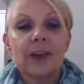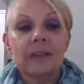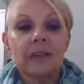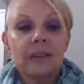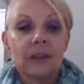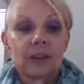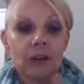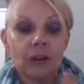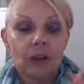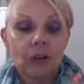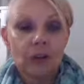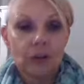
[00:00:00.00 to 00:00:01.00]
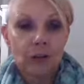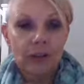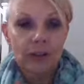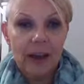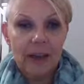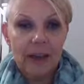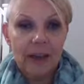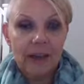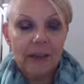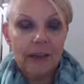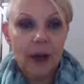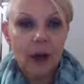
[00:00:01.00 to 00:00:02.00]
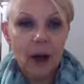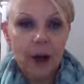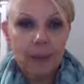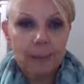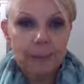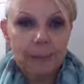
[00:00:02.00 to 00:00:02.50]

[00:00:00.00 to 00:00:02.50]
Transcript: and teaching the children techniques at home.